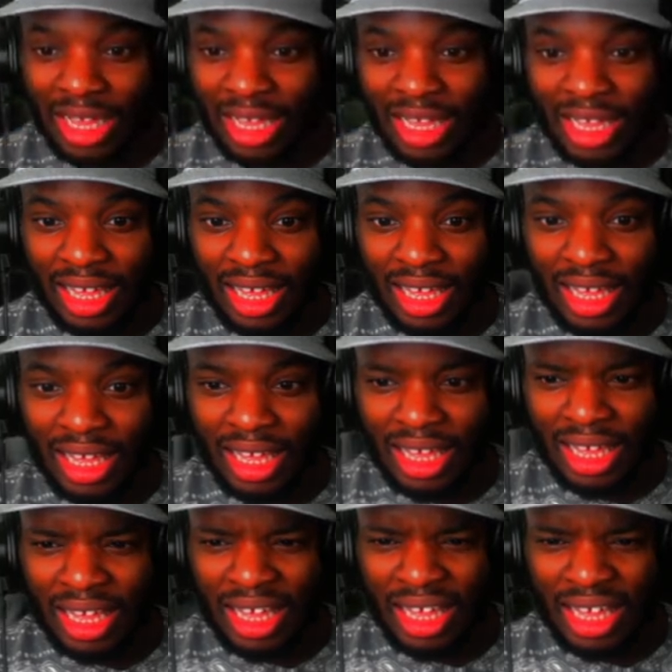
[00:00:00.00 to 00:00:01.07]

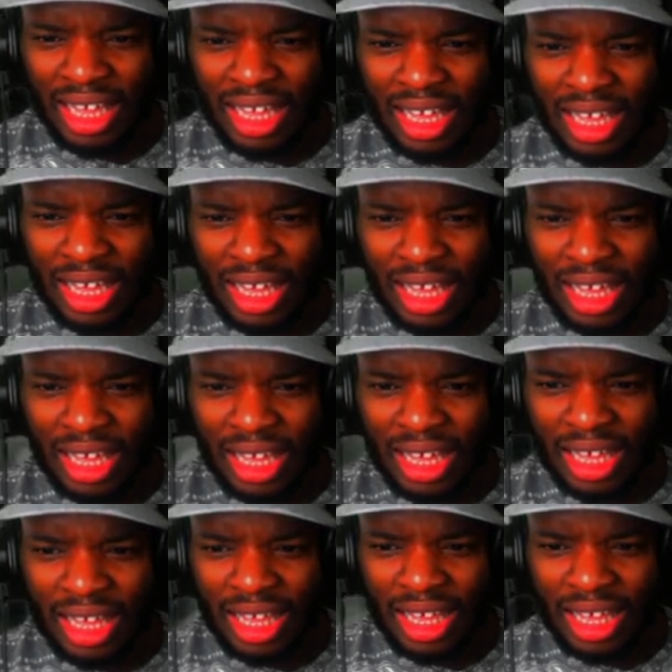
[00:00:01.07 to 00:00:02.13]

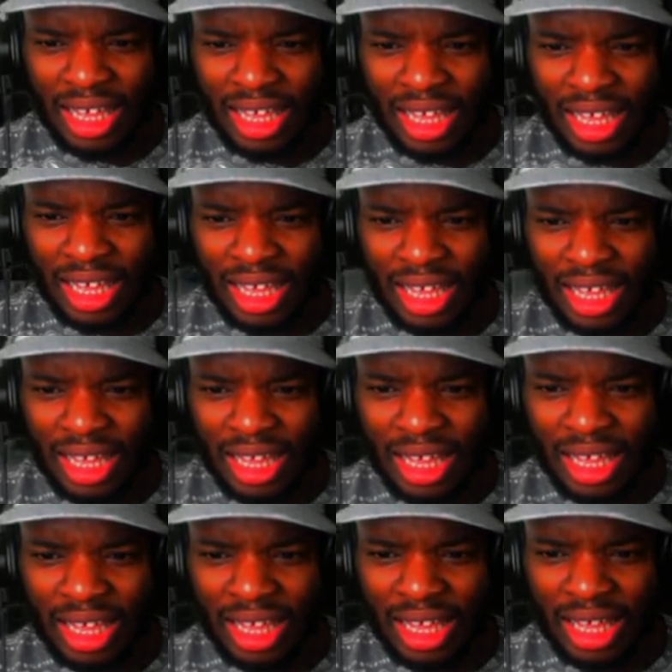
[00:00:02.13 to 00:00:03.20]

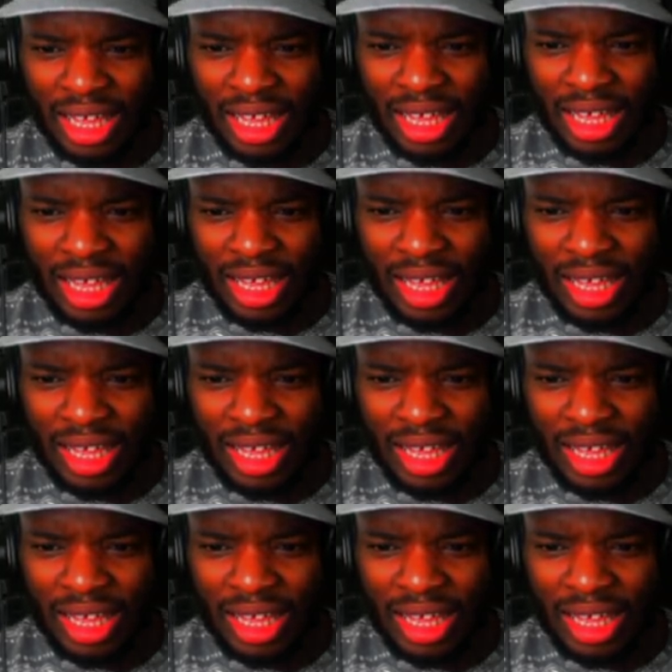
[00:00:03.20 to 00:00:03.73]
No one is speaking in this clip.